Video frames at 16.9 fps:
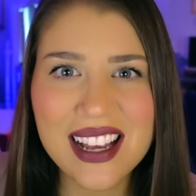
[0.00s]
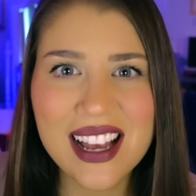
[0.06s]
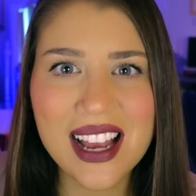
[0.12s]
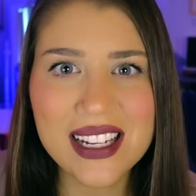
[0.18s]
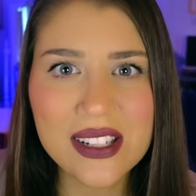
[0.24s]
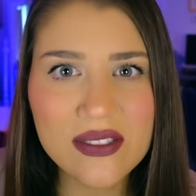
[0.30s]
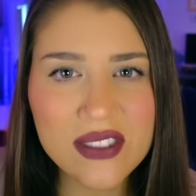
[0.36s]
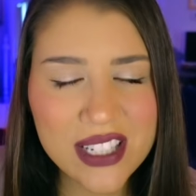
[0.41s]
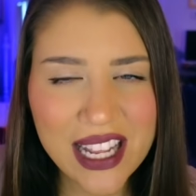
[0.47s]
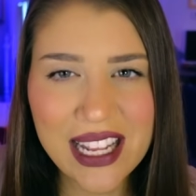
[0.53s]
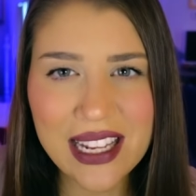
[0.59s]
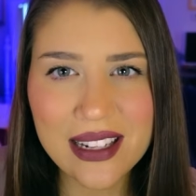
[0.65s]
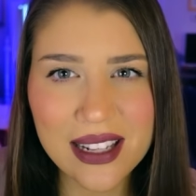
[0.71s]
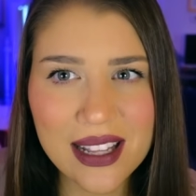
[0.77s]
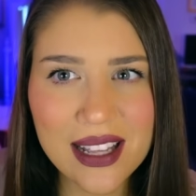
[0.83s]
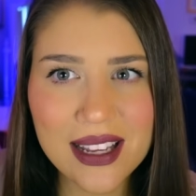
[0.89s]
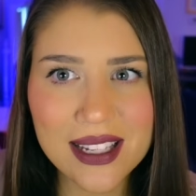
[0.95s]
it kind of taint
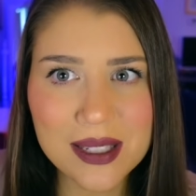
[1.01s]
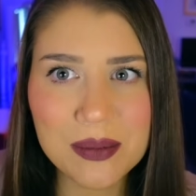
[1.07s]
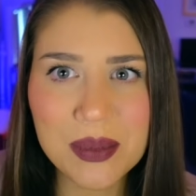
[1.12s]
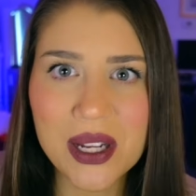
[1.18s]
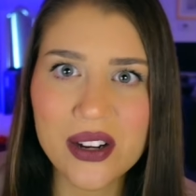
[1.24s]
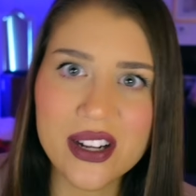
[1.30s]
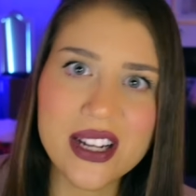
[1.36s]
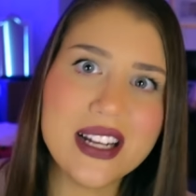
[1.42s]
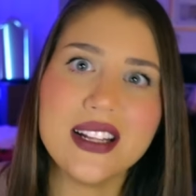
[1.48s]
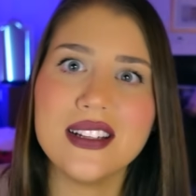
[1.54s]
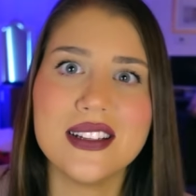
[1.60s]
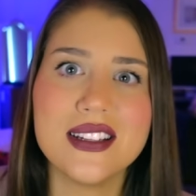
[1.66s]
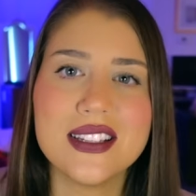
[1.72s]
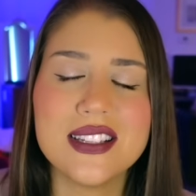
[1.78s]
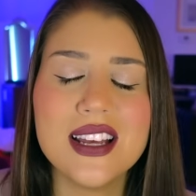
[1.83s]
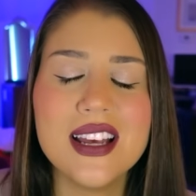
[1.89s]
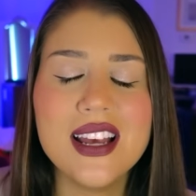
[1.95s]
the
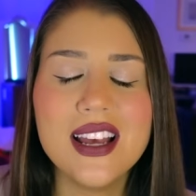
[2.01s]
experience?